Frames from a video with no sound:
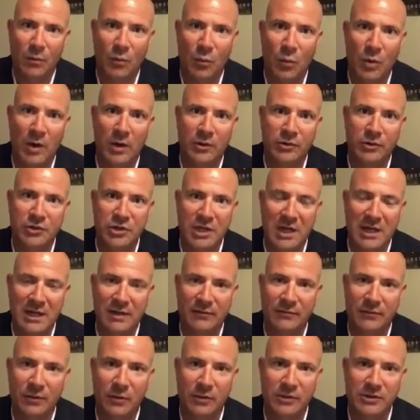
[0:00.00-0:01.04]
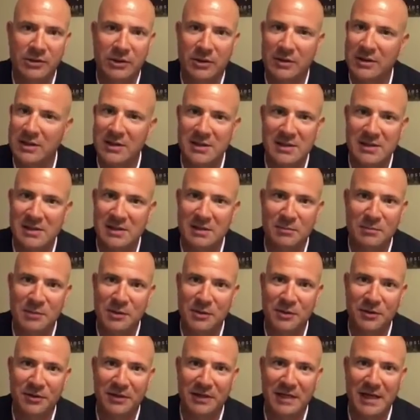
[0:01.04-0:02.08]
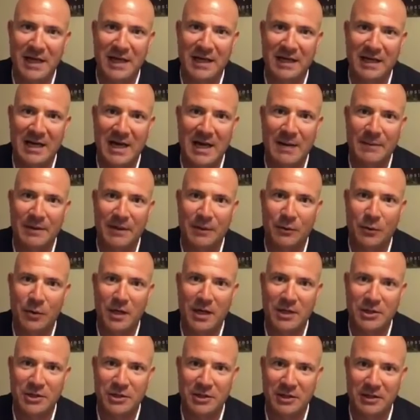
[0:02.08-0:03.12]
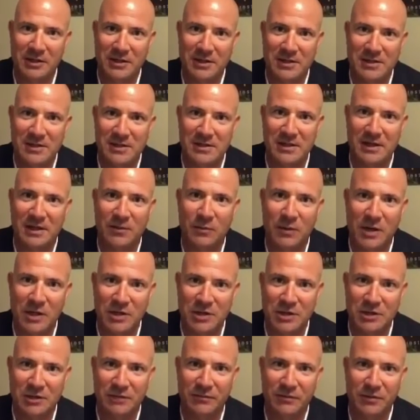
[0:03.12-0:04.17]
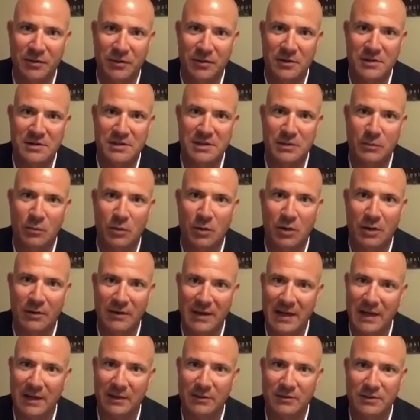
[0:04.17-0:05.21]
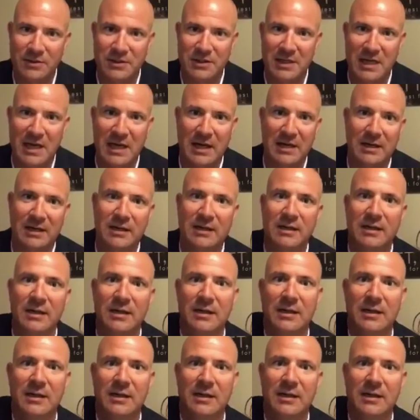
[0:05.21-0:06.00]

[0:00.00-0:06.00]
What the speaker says: Will China float its currency? This isn't a purely economic question. This is a question of currency war. They understand it.